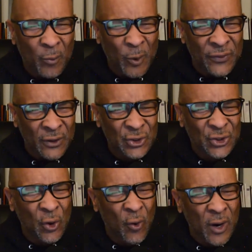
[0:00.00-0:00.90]
with the
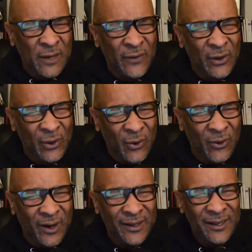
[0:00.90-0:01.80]
joy of the
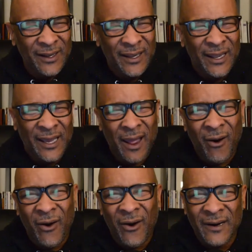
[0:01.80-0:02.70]
Lord in our
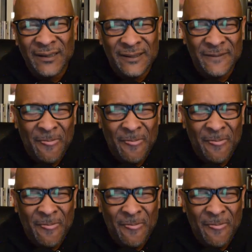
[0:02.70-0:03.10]
hearts.